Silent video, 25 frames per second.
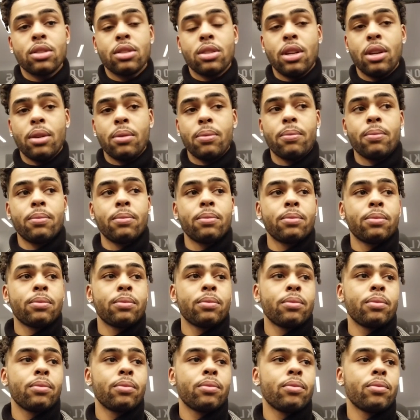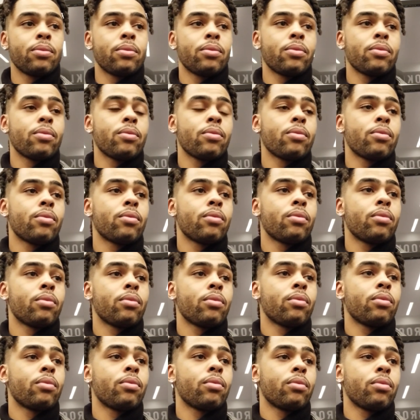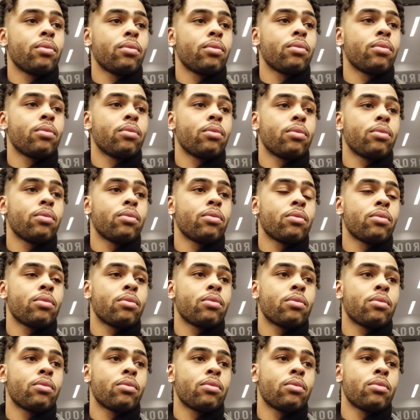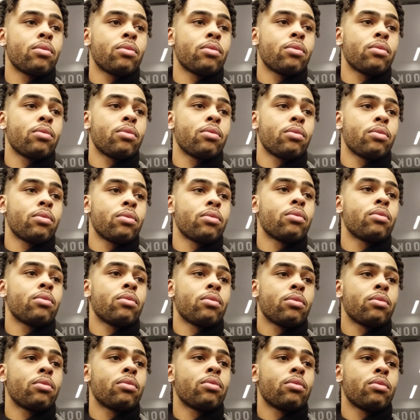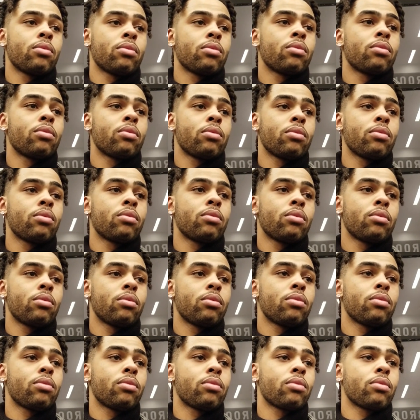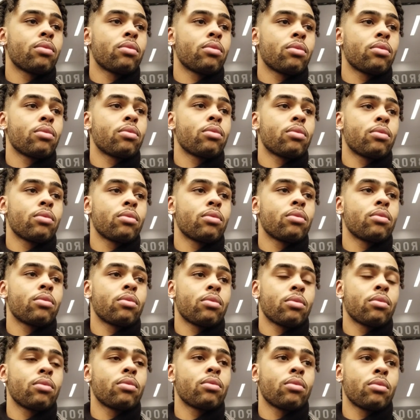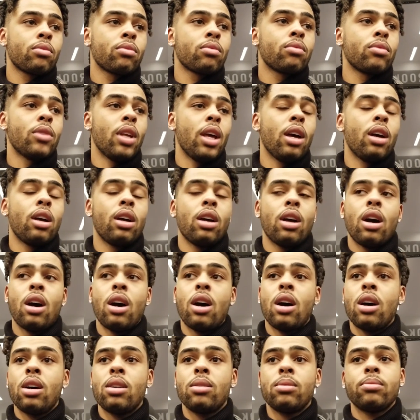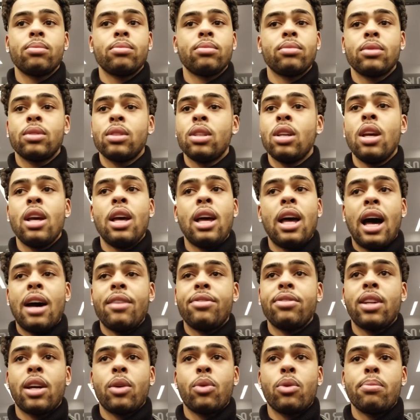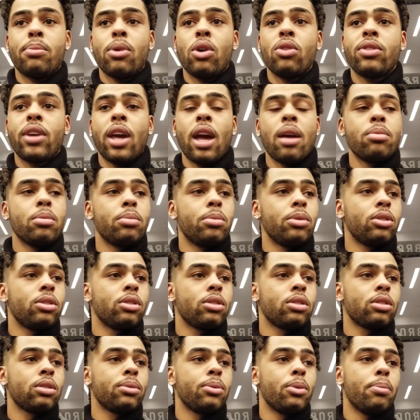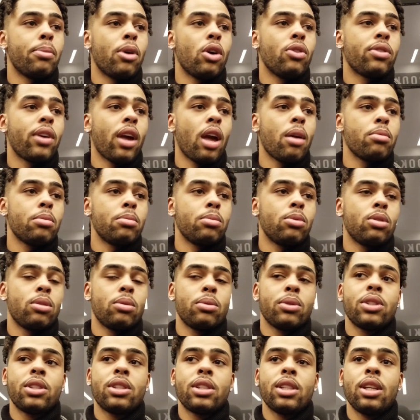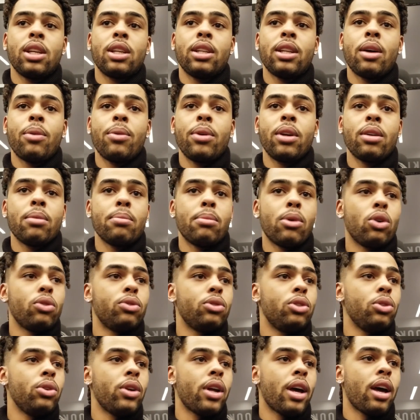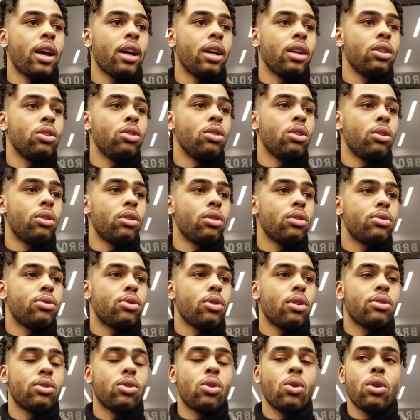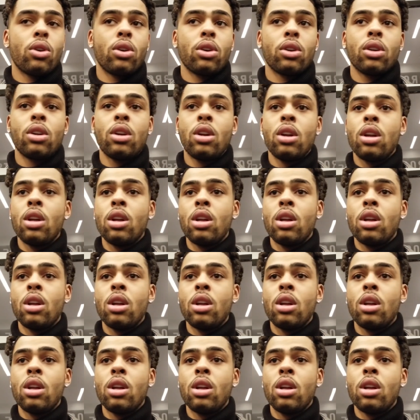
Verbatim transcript: On that note, how do you and Spencer balance basically leading the fourth quarter offensive charge? Sometimes it's him, sometimes it's you. Yeah. Um, I feel like we're both capable. We're both capable, and we're seeing that we can both do that, you know, in the fourth quarter.